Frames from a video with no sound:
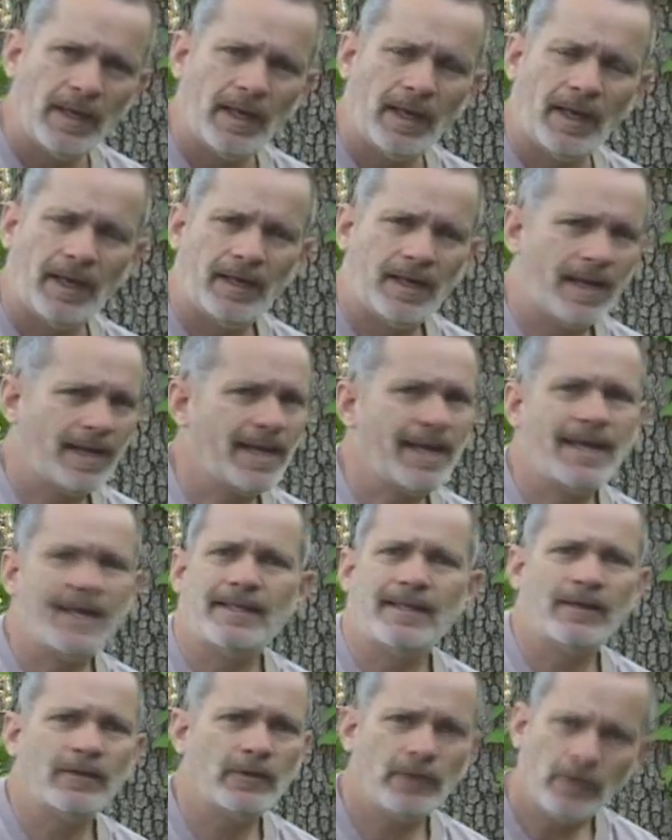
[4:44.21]
And I can't
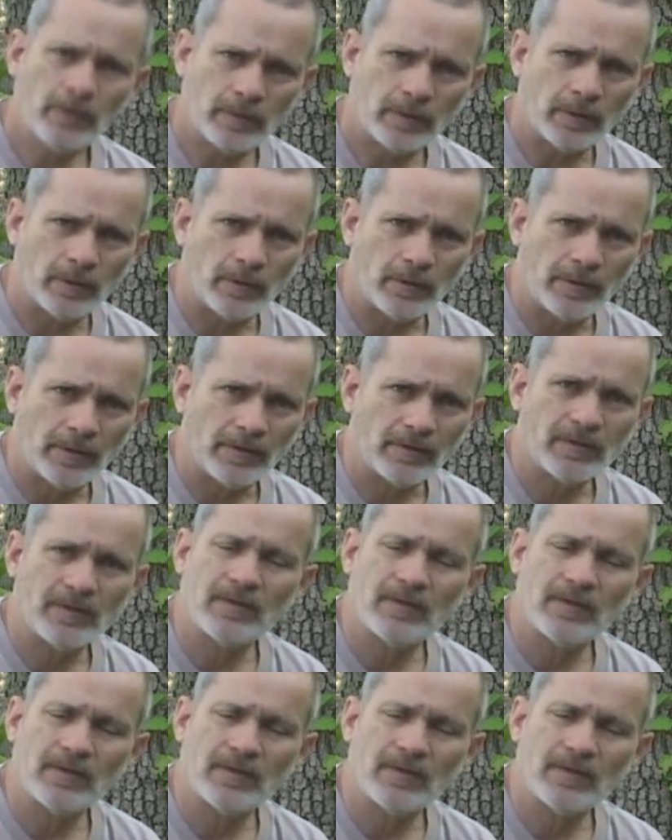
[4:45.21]
tell you to do this.